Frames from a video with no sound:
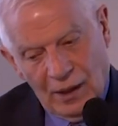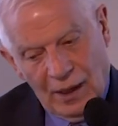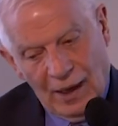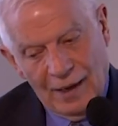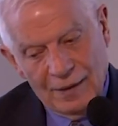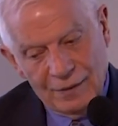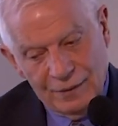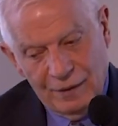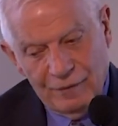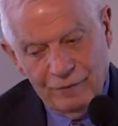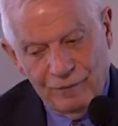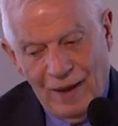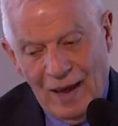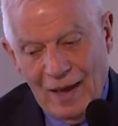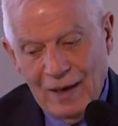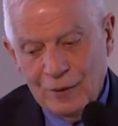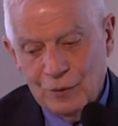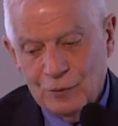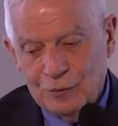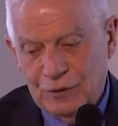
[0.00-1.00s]
and they
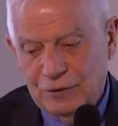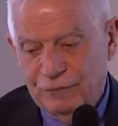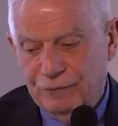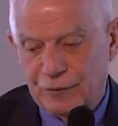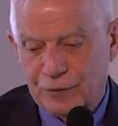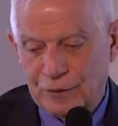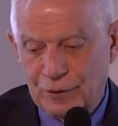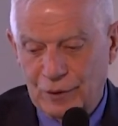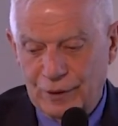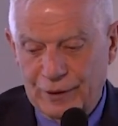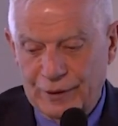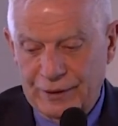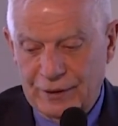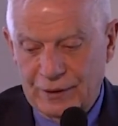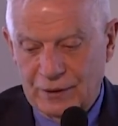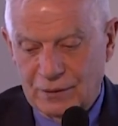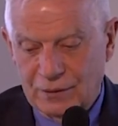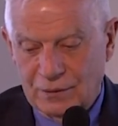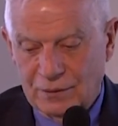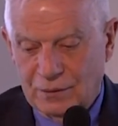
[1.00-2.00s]
value
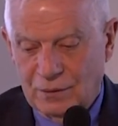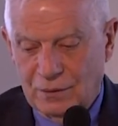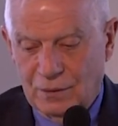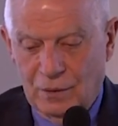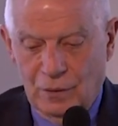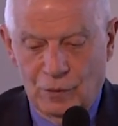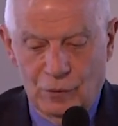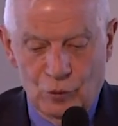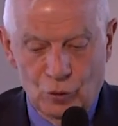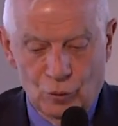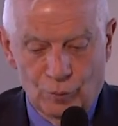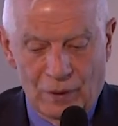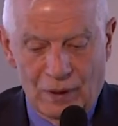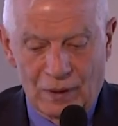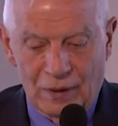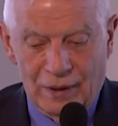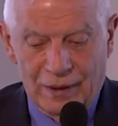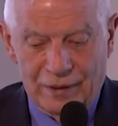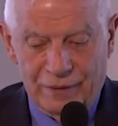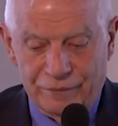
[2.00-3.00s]
differently
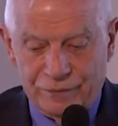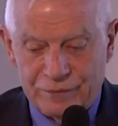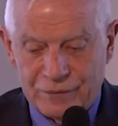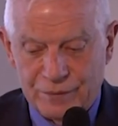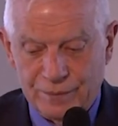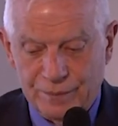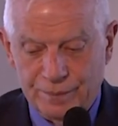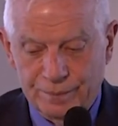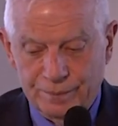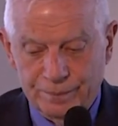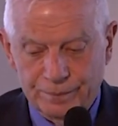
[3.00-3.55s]
human lives.